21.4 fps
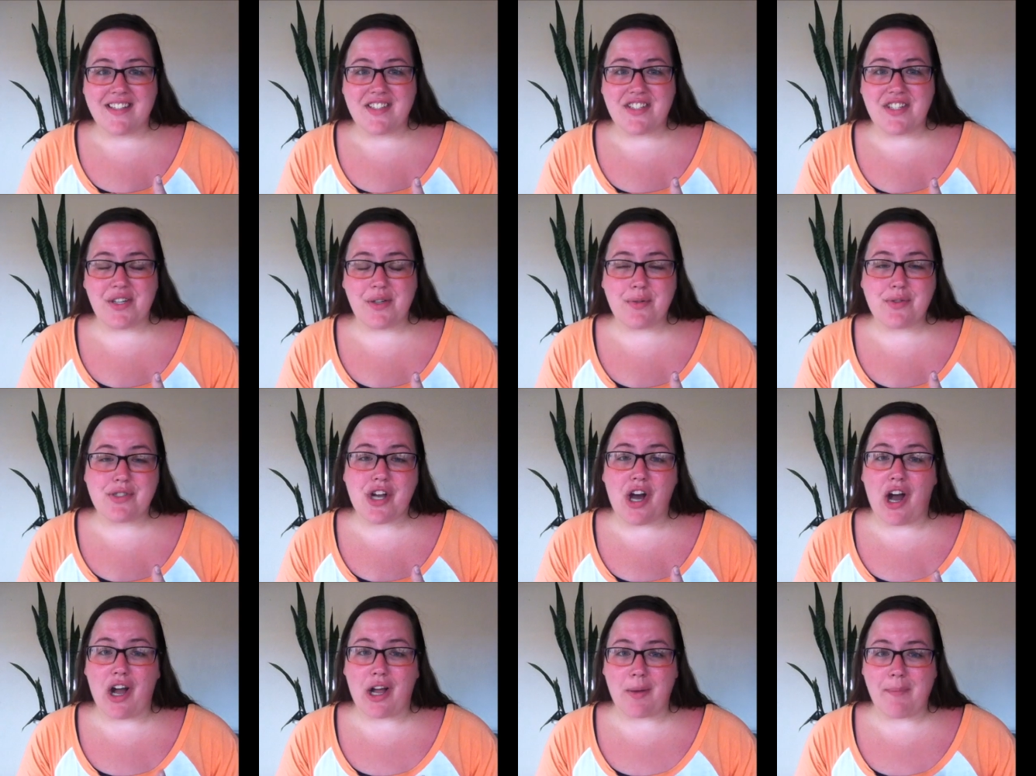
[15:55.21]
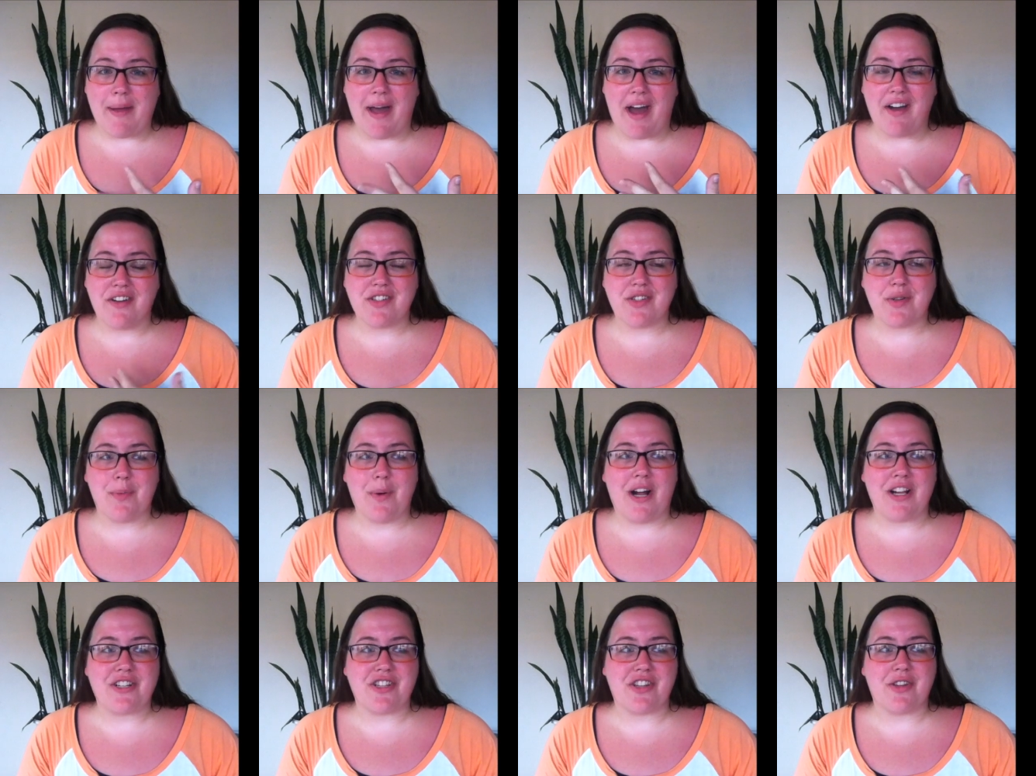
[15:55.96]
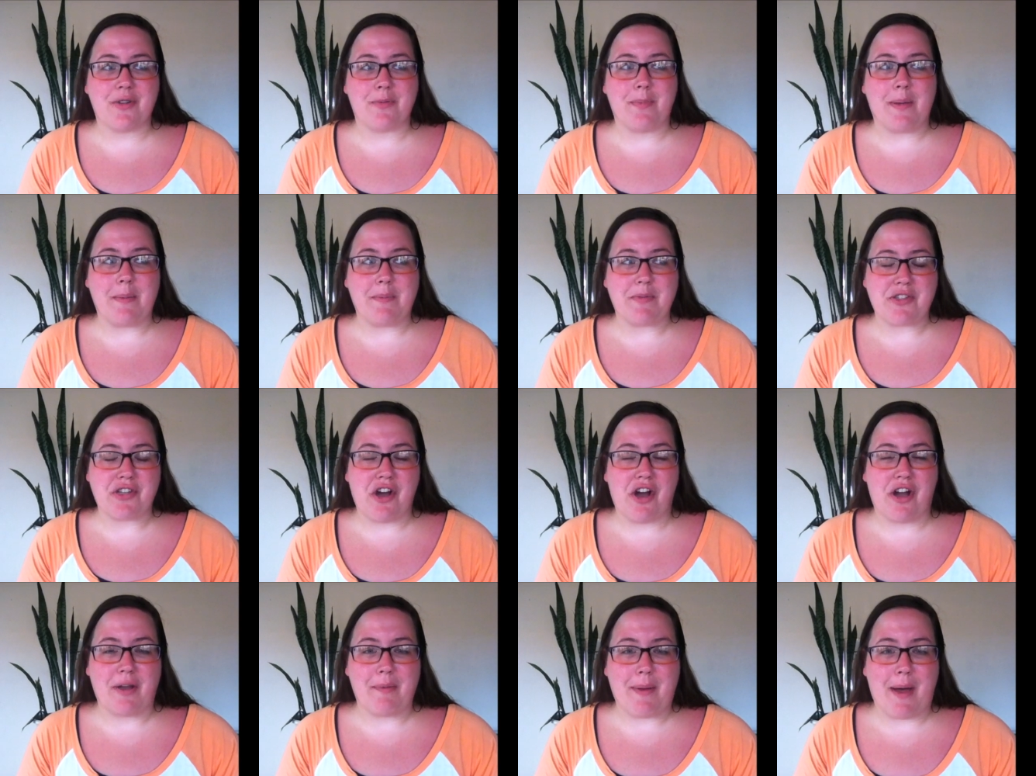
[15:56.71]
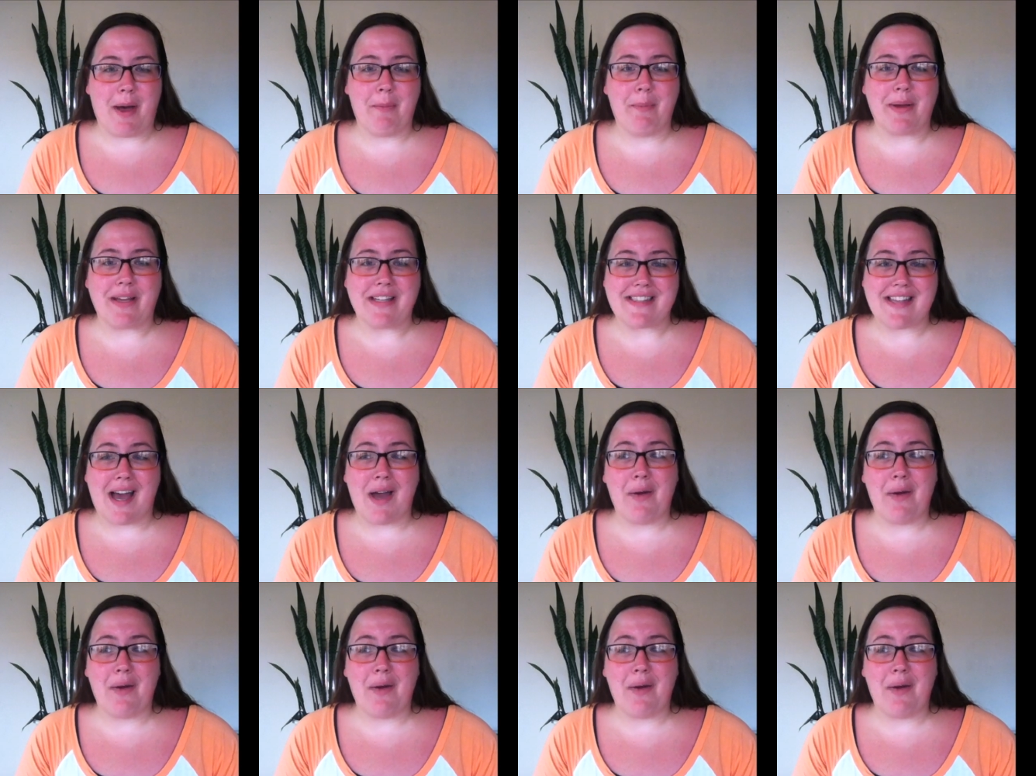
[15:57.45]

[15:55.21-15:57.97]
to talk about and to watch other people talk about because